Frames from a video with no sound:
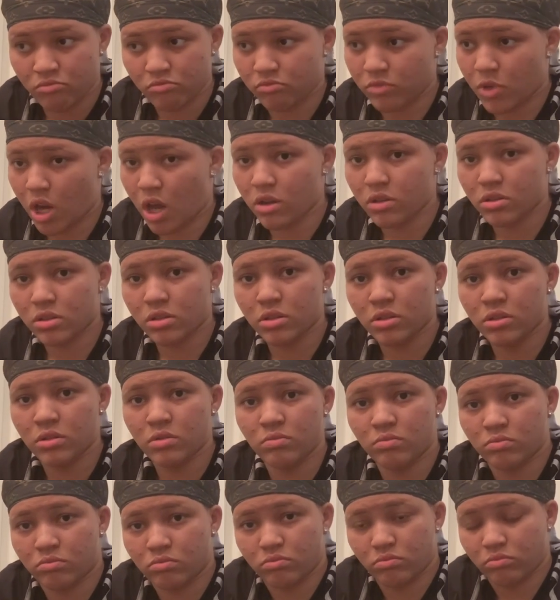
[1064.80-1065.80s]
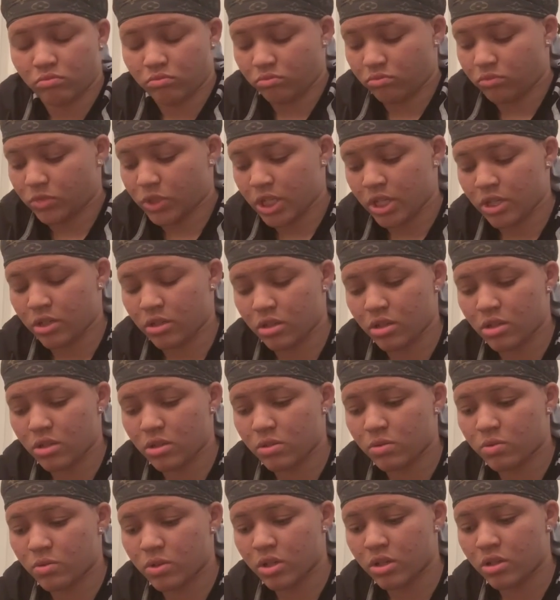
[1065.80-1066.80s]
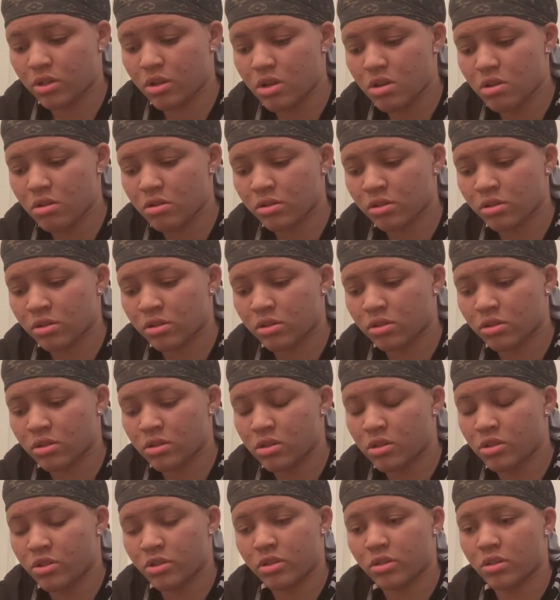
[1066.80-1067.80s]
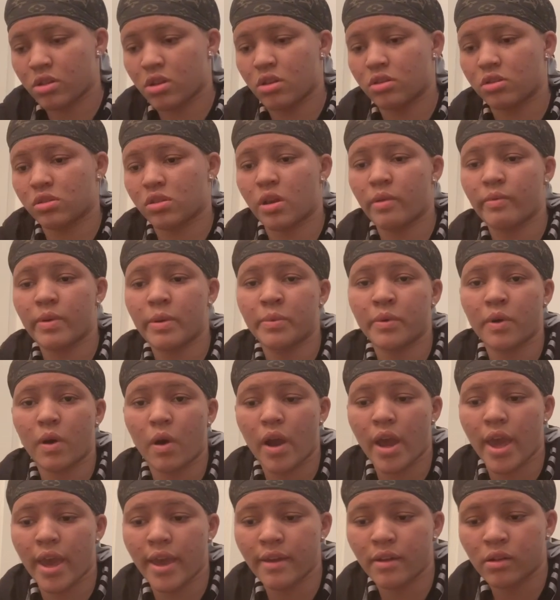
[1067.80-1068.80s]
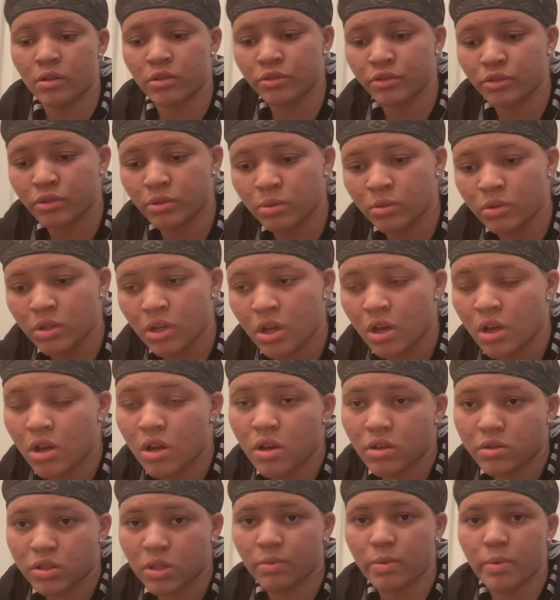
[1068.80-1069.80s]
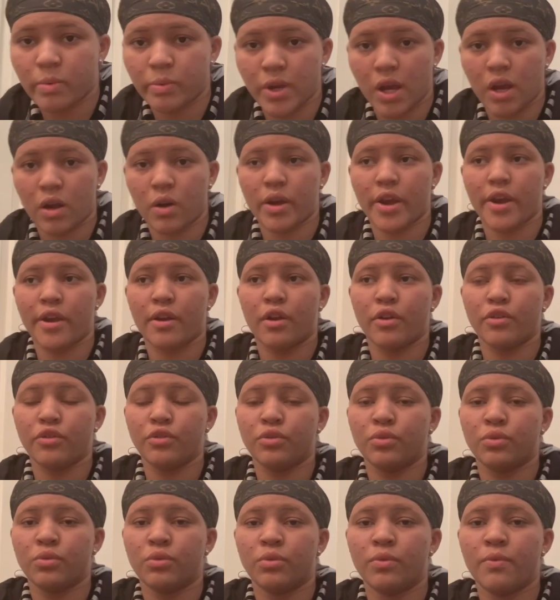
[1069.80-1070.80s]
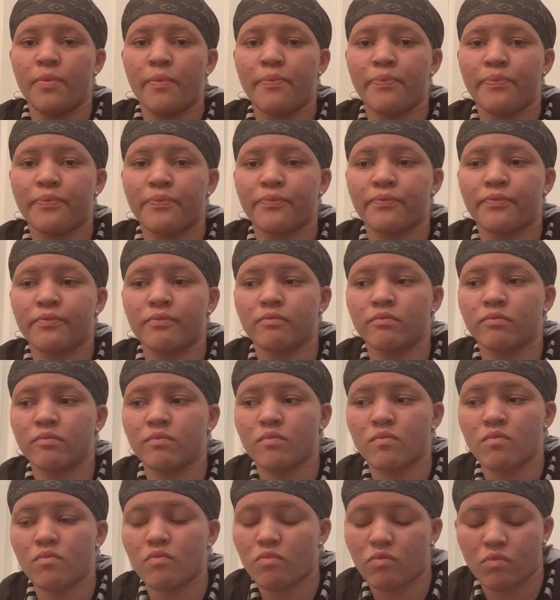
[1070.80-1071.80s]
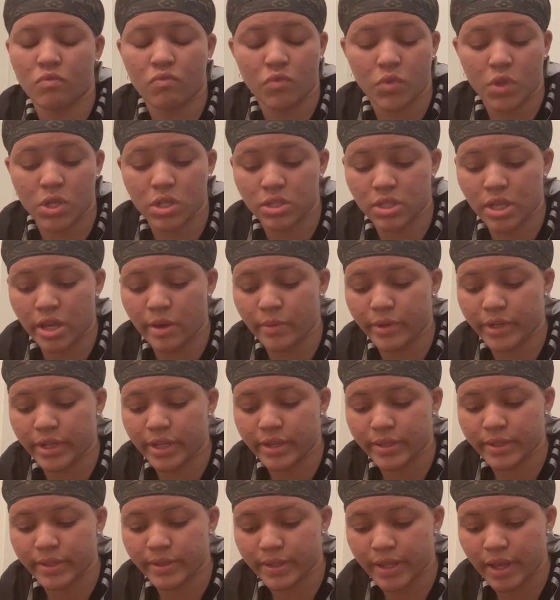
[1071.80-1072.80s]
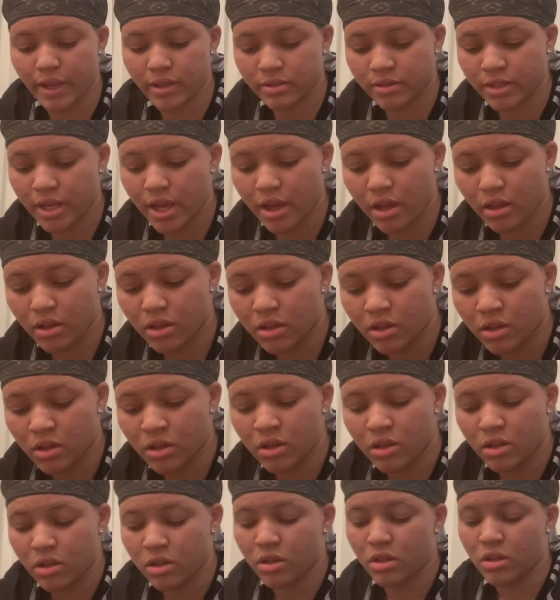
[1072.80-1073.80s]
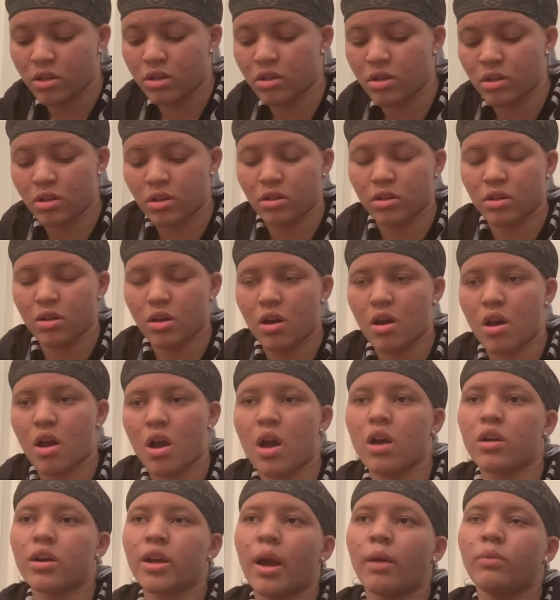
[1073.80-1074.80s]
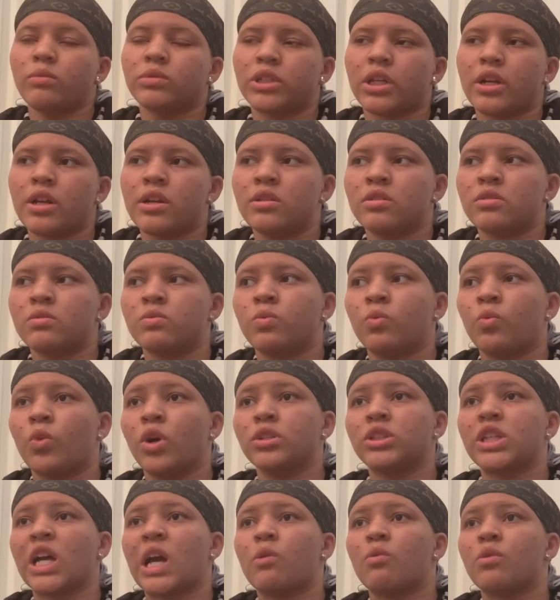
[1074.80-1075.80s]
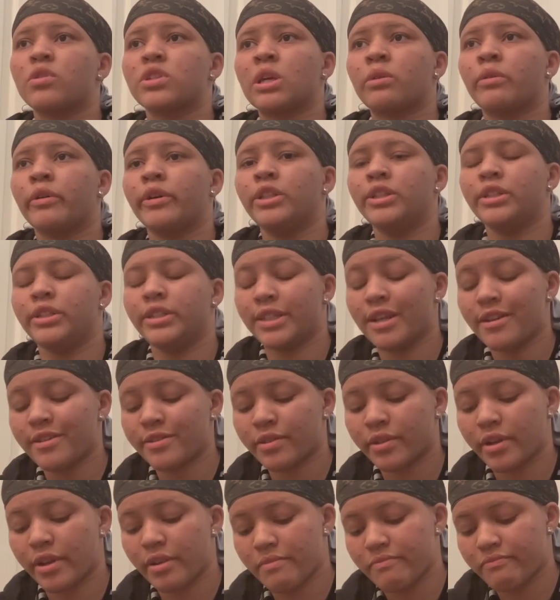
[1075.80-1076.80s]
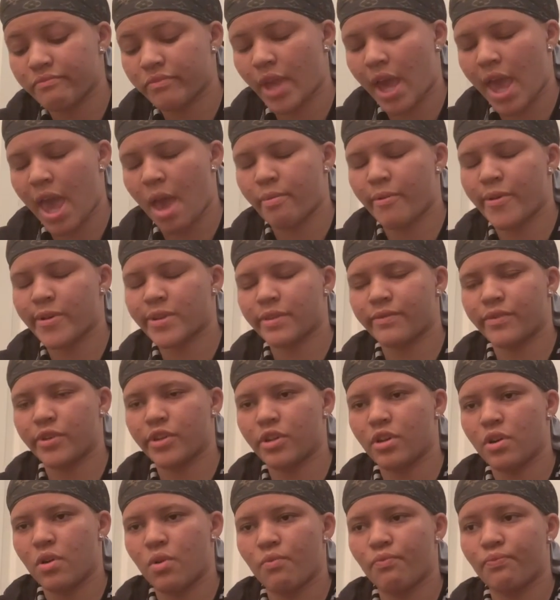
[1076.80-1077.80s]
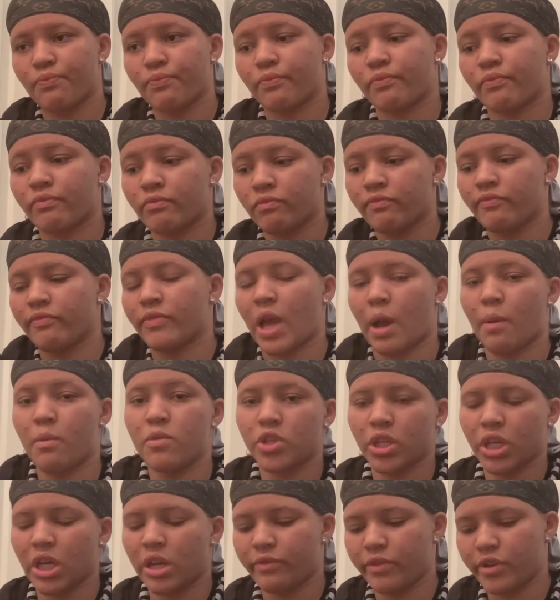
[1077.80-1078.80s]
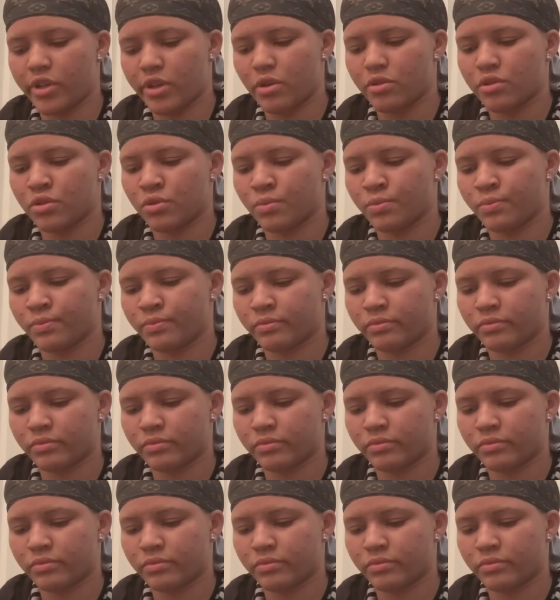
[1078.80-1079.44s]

Honestly, it is what it is. It's just that some people will hate on you, some people not gonna hate on you. Is that what that's that's that? Okay, I'm gonna say this. One time, one time, yesterday, I had posted a video I'm gonna share that video too.